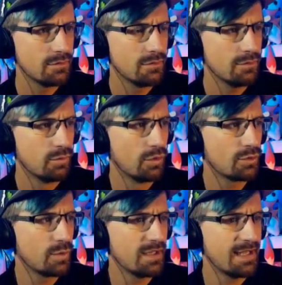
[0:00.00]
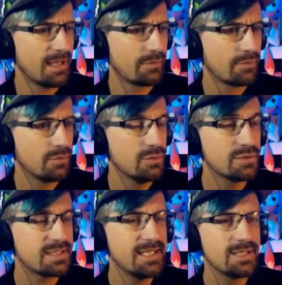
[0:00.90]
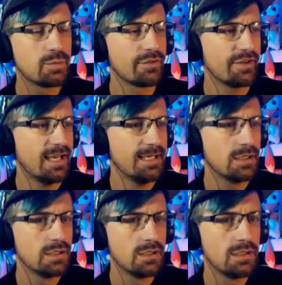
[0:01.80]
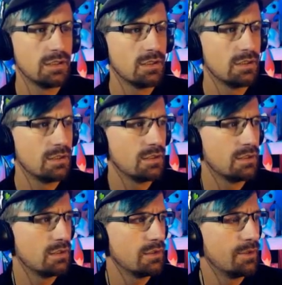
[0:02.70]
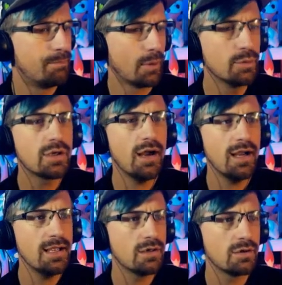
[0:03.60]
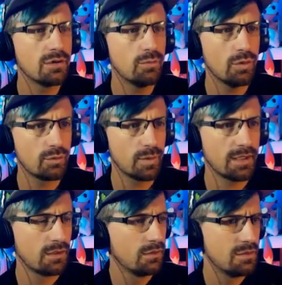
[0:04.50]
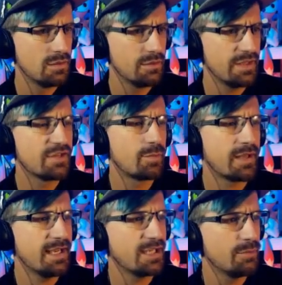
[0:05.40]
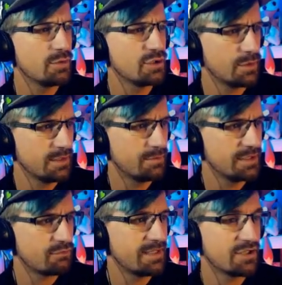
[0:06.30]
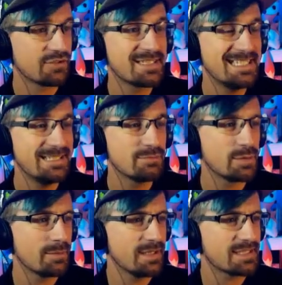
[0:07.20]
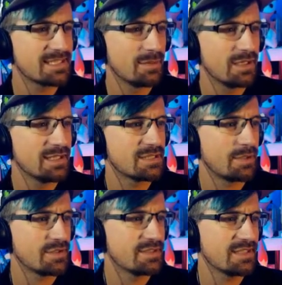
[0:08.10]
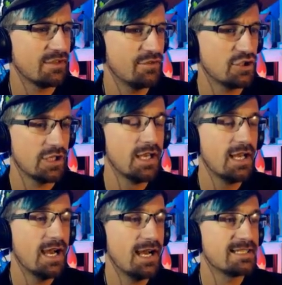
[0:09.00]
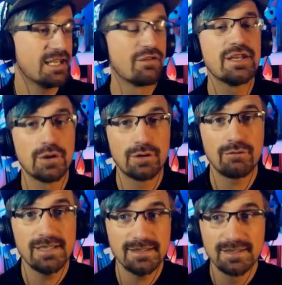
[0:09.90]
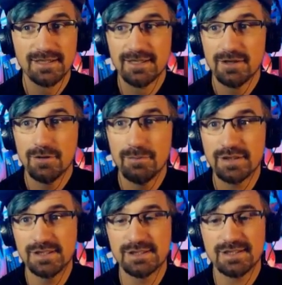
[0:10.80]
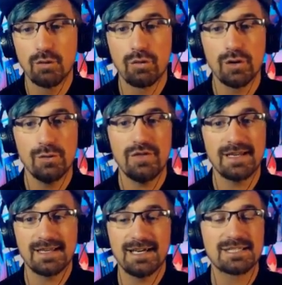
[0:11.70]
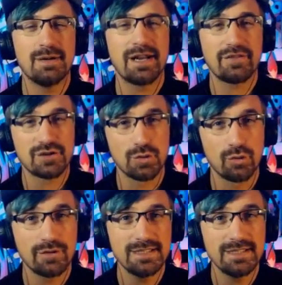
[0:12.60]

Wardwell House. Whose kid was I? The boat guy or Wardwell? Thank you for playing. I hope you enjoyed. Please rate it on Steam so we can make similar experiences in the future. Definitely go and rate it, because although that last part of the story